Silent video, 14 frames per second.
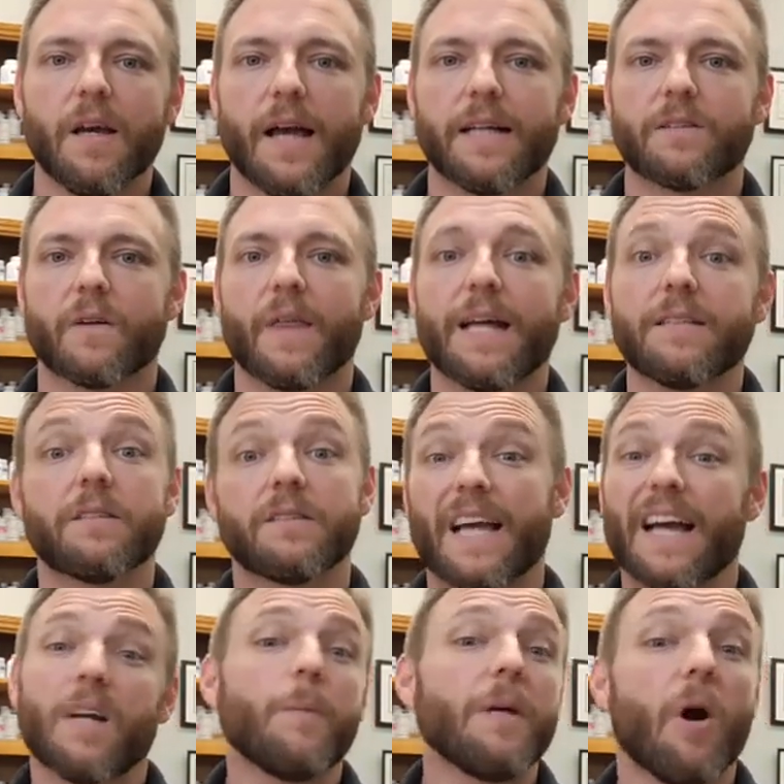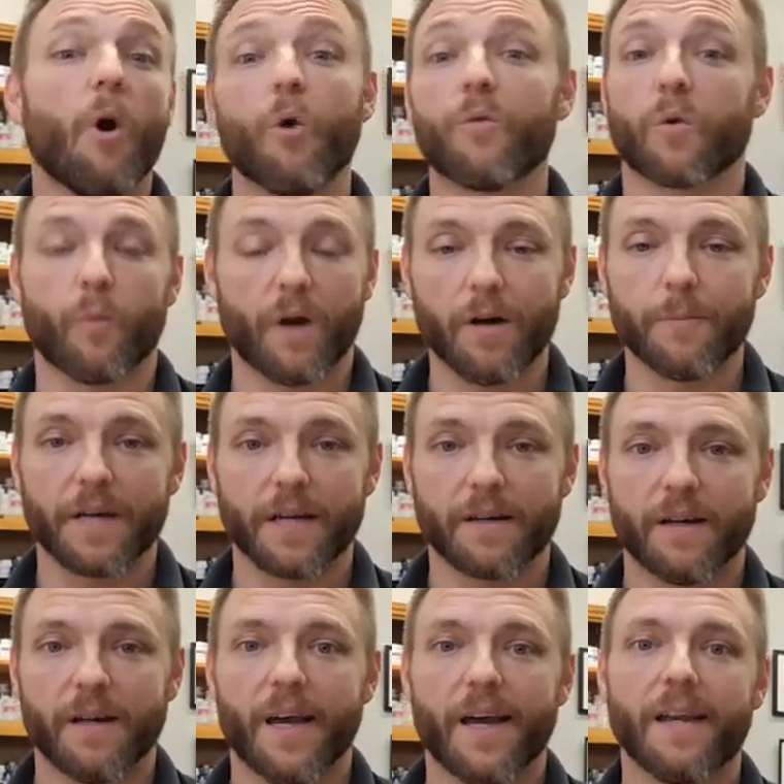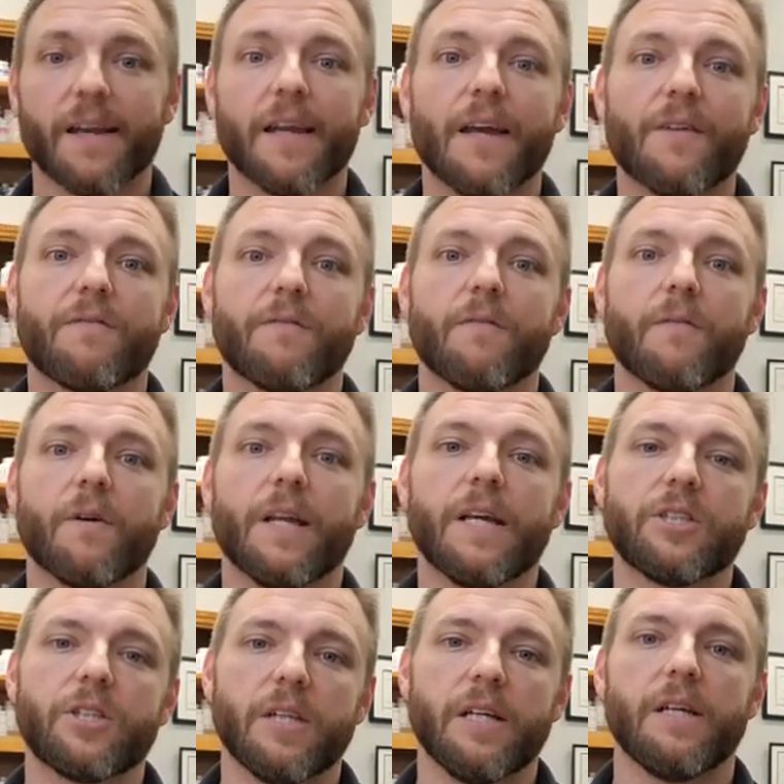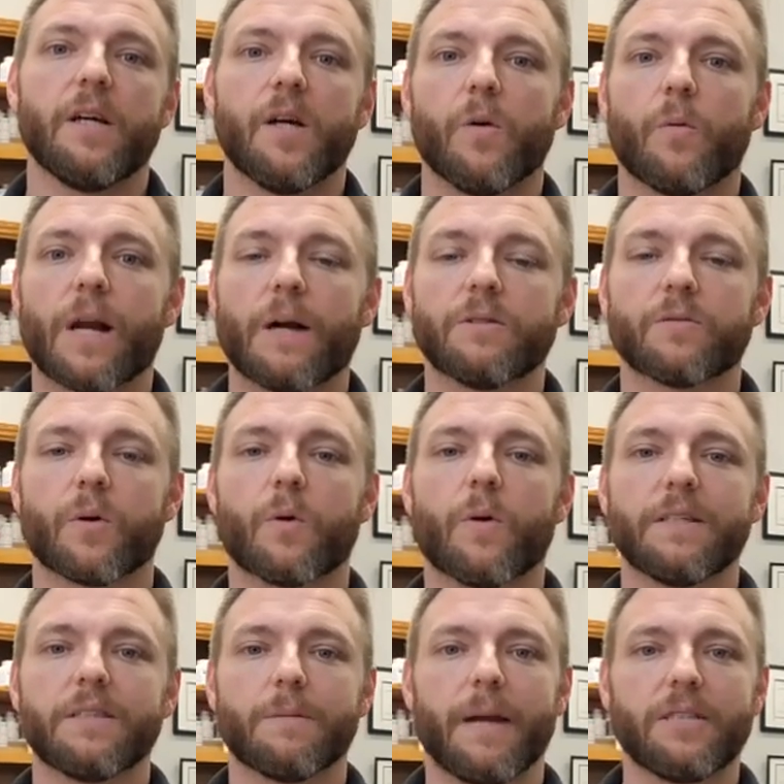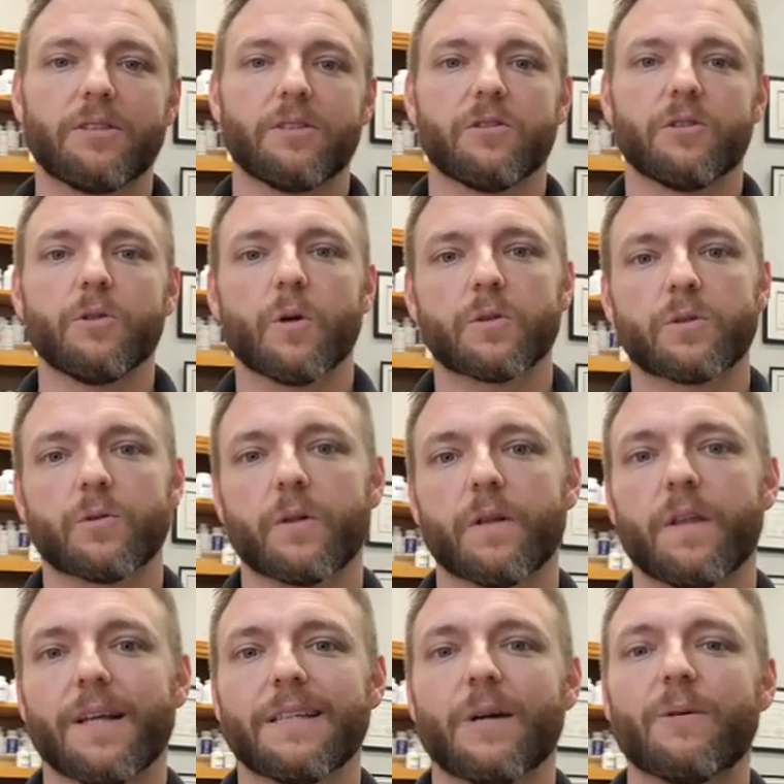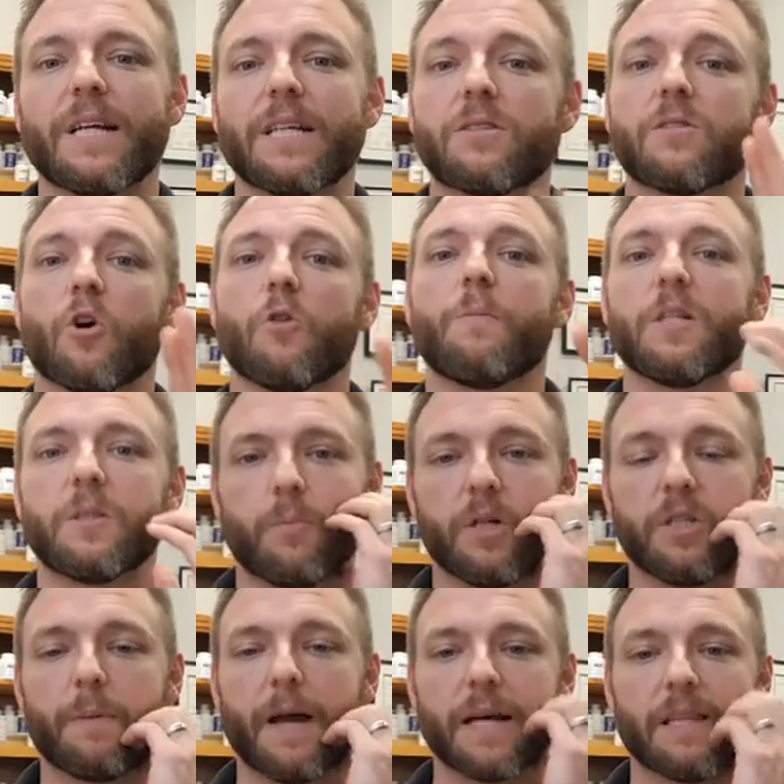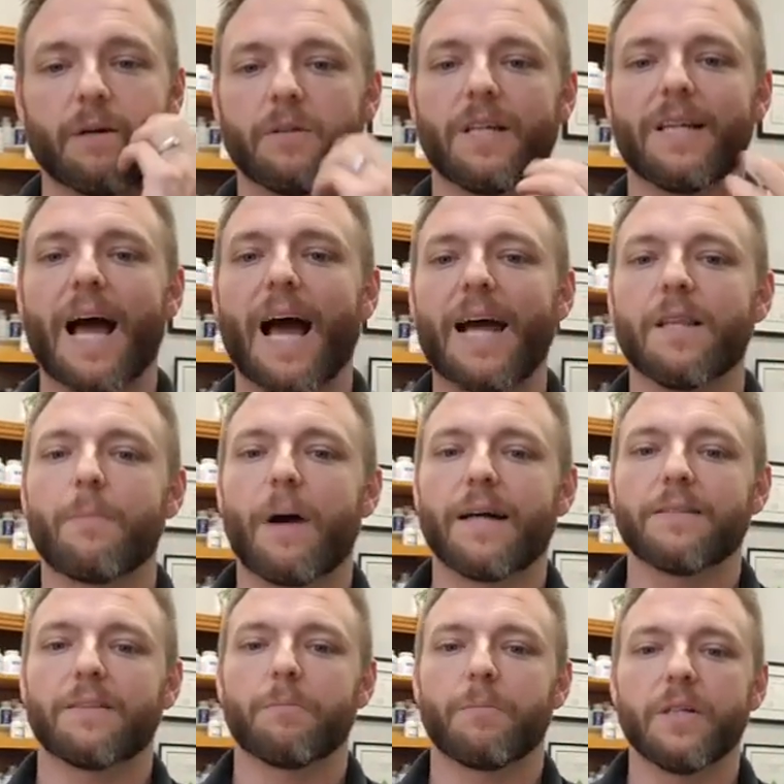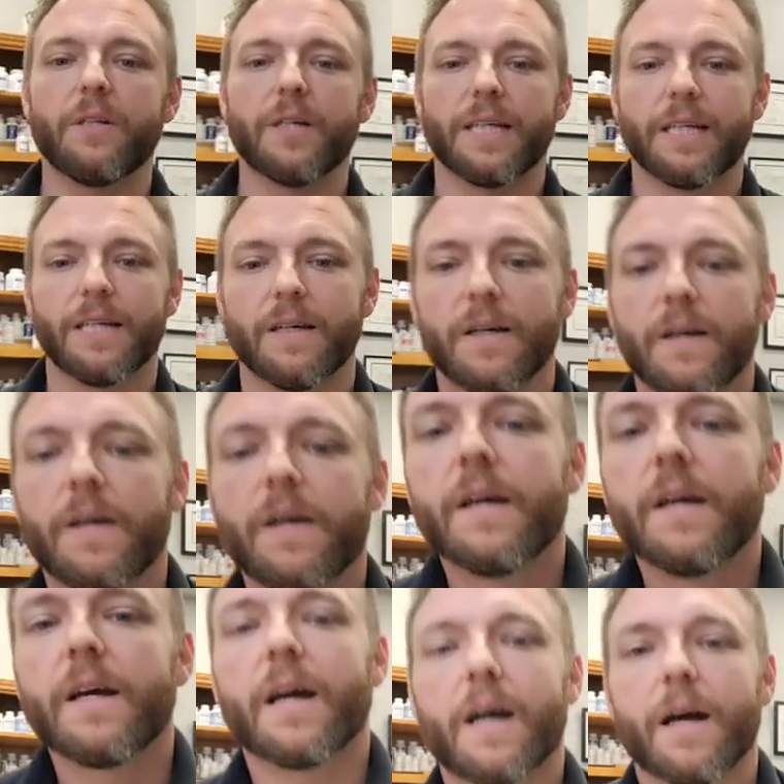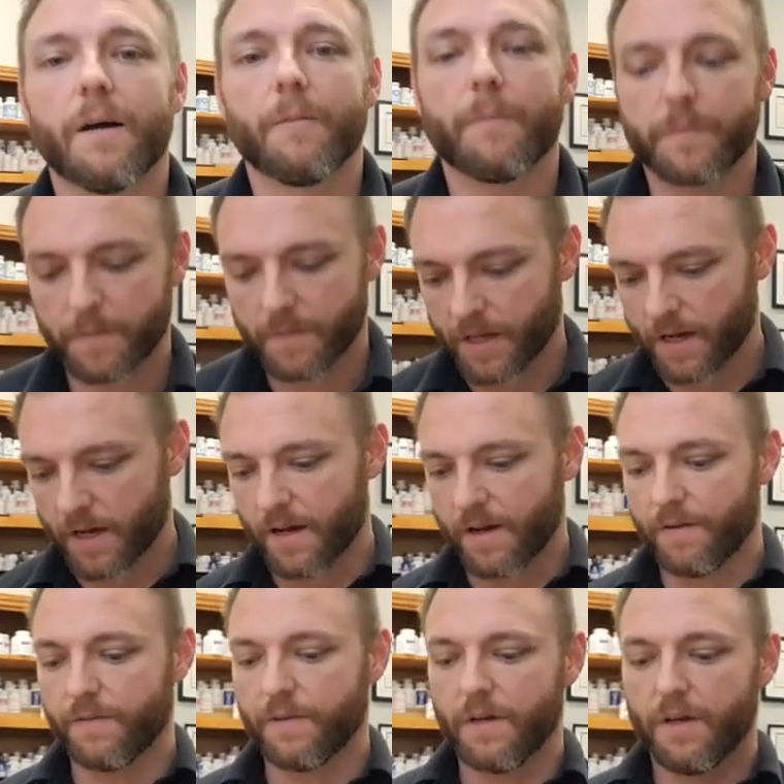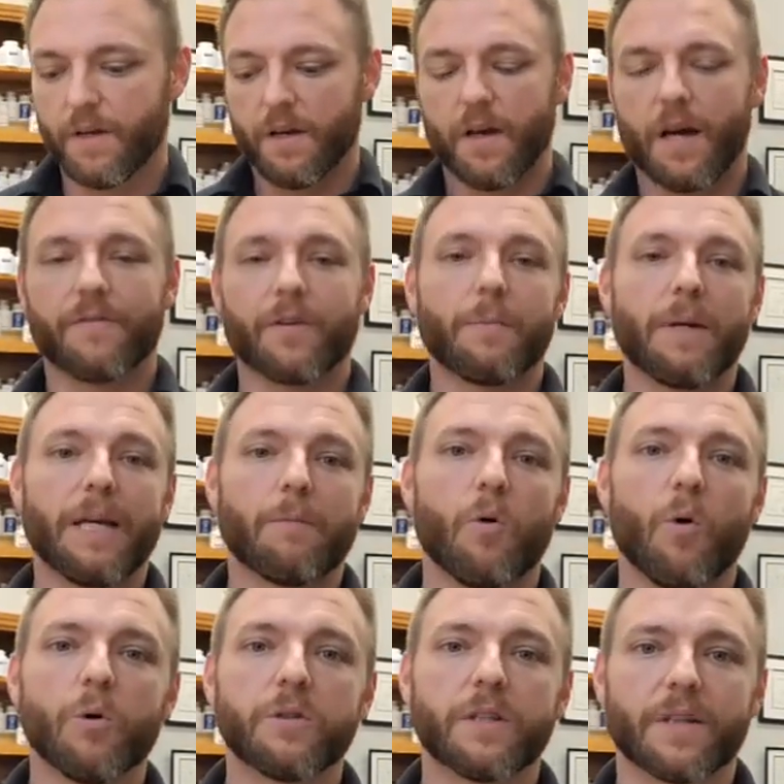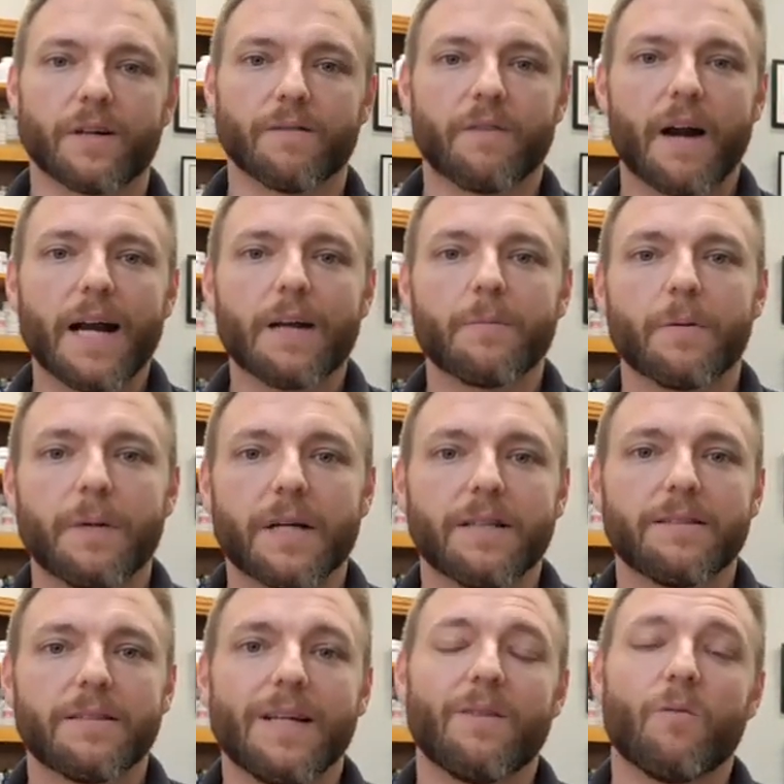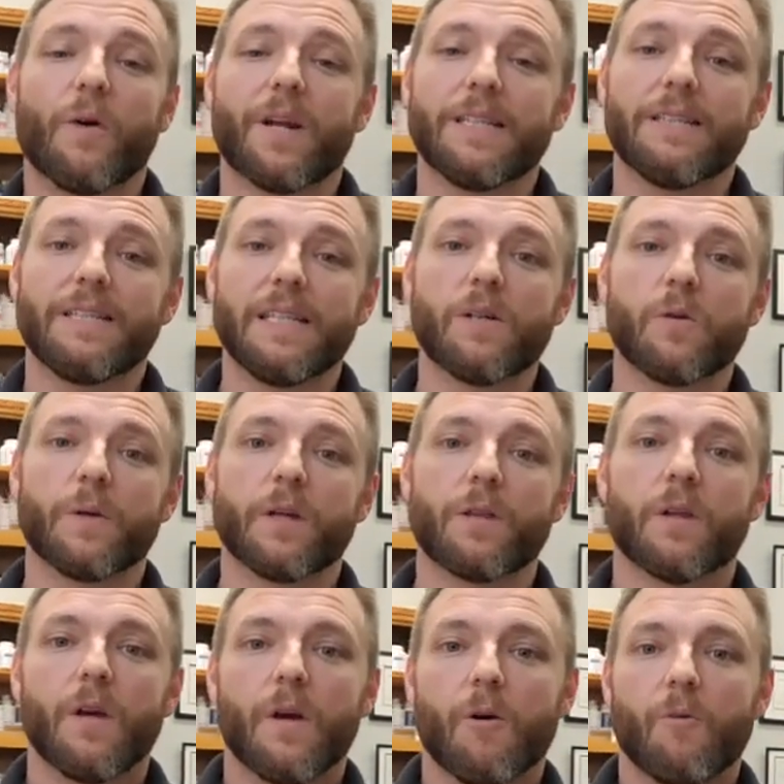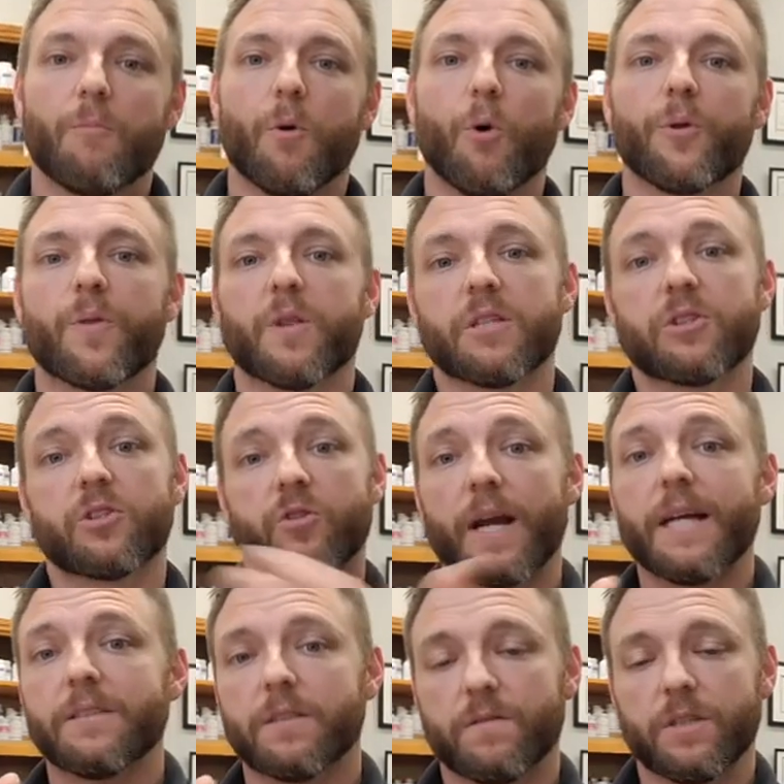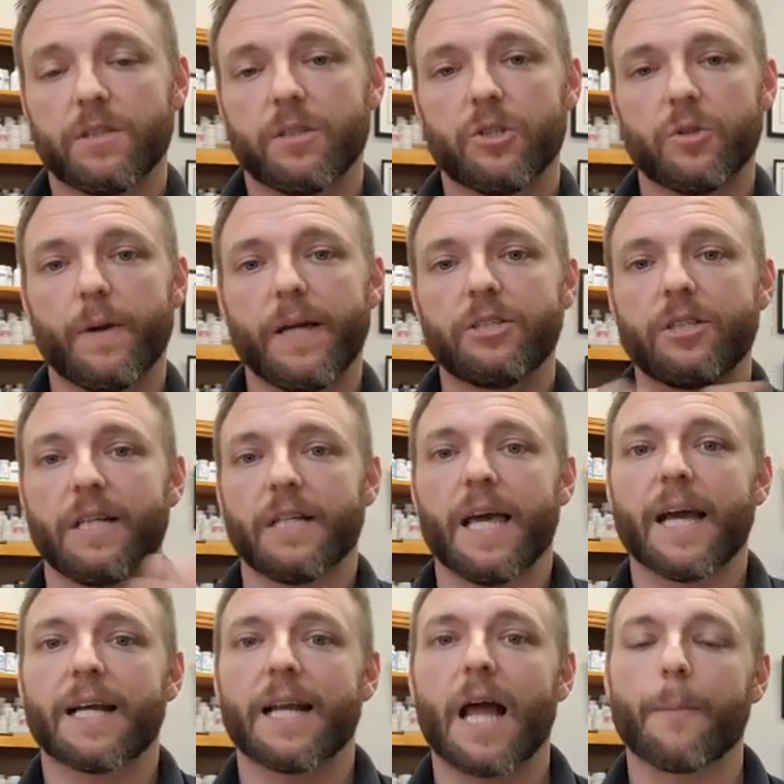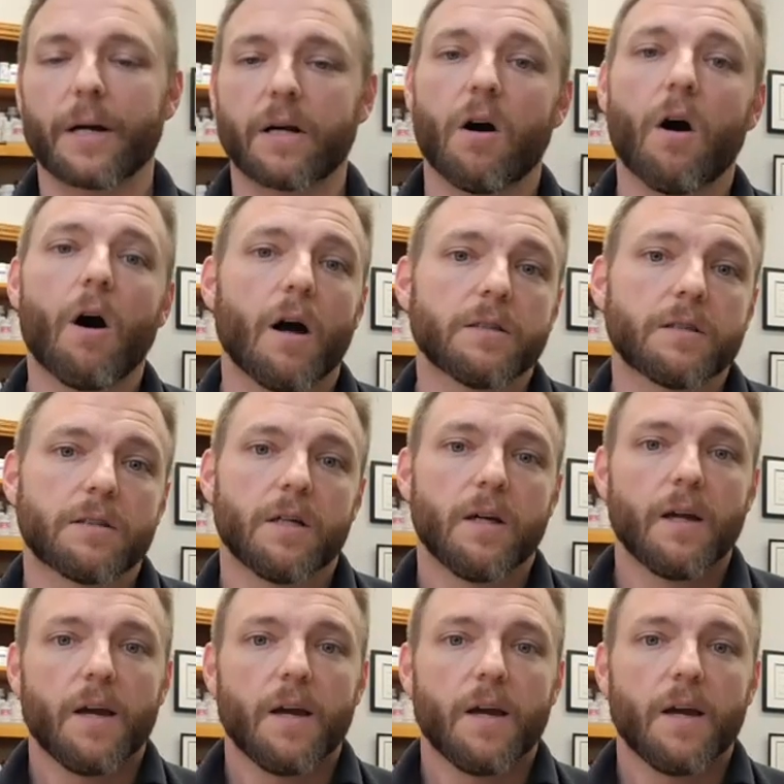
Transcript: And so that can be overwhelming. And if initially when I was requesting patients do those sort of things, I would get so much pushback. They would deny the possibility of there being mold in their environment because they didn't want to deal with both the stress of the situation and the economic cost.